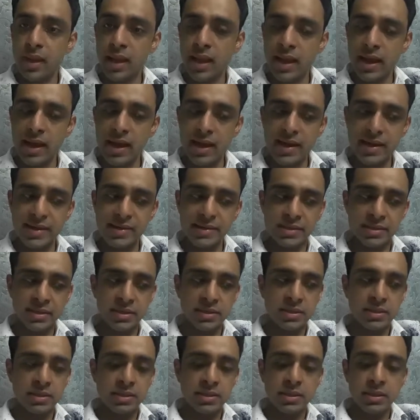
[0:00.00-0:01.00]
and
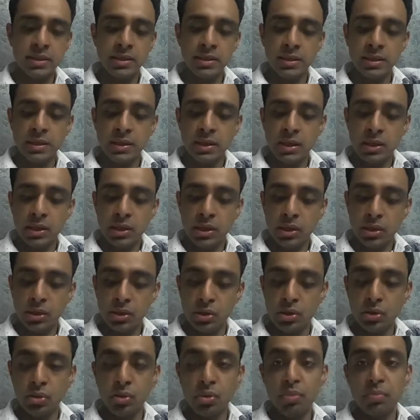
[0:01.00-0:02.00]

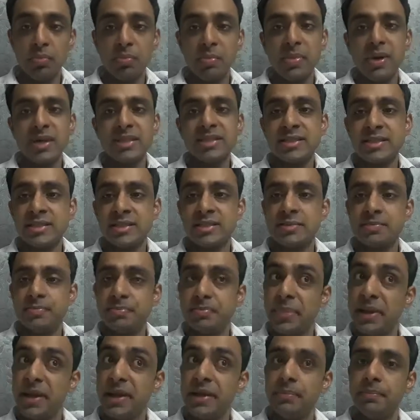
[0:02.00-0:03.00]
you must
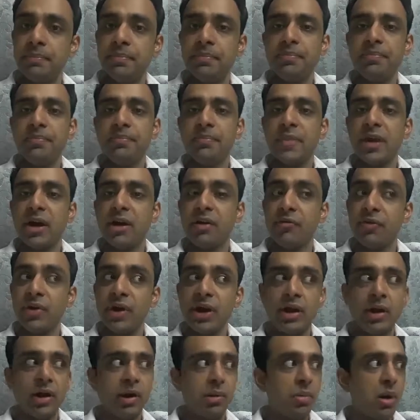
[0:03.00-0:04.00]
be
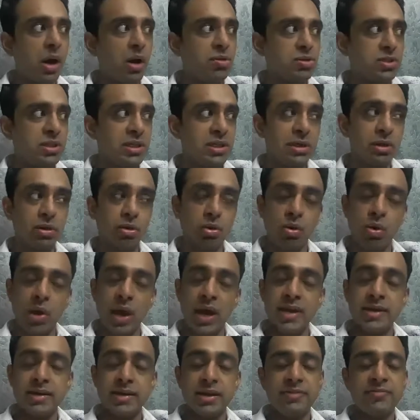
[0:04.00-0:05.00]
aware about the law.
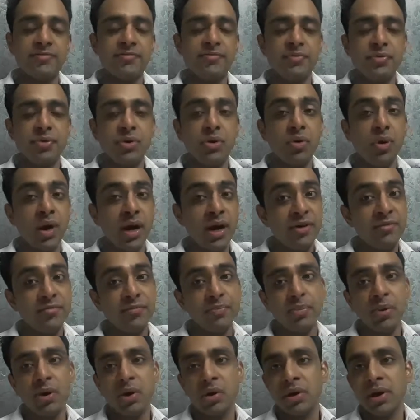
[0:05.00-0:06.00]
And if you
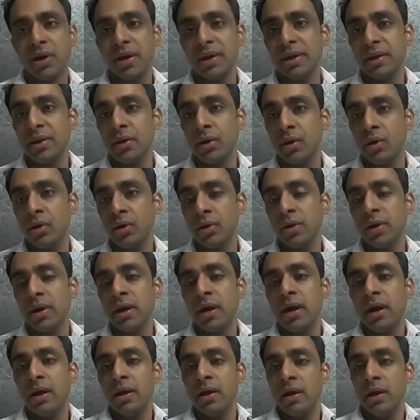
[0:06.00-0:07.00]
have broken
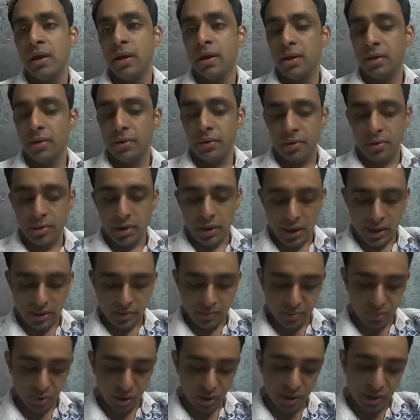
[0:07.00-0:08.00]

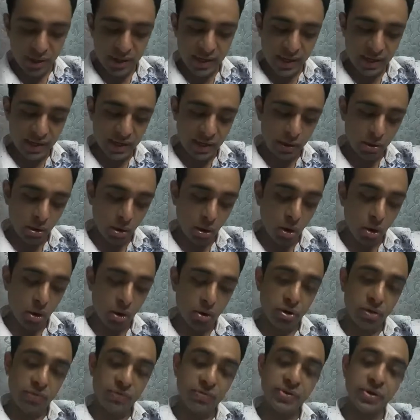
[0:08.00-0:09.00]
any
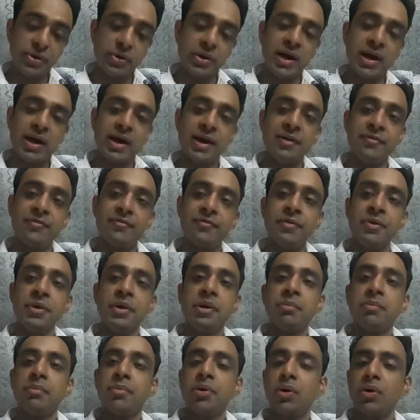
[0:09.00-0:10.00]
law, or if you have
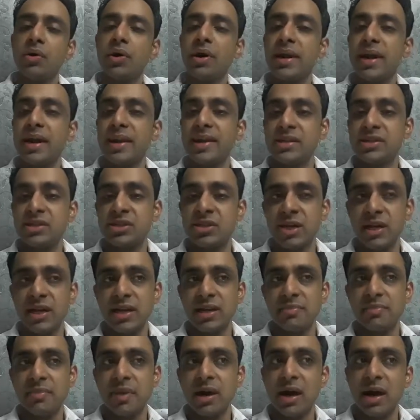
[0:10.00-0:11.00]
broken any
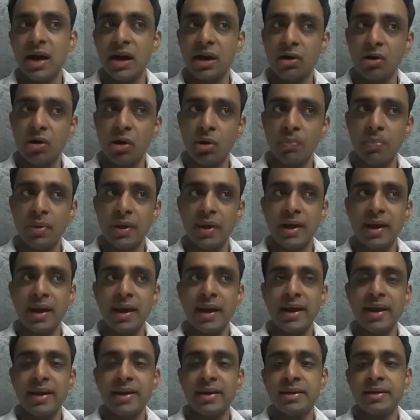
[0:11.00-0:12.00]
trademark,
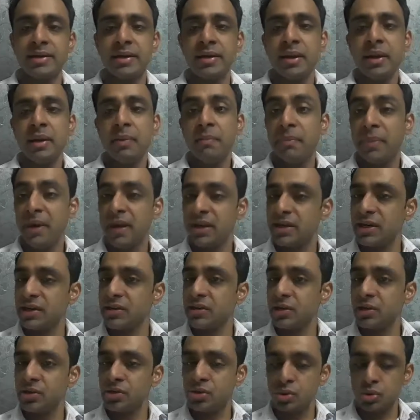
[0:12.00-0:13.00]
copyright,
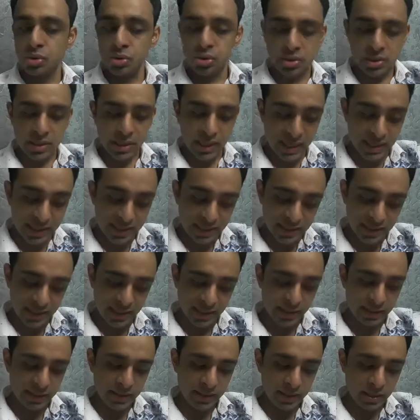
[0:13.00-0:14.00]
patent issues,
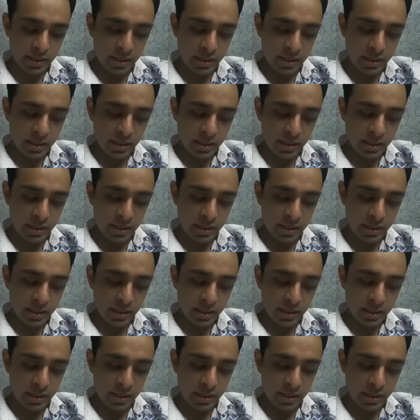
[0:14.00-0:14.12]
anything,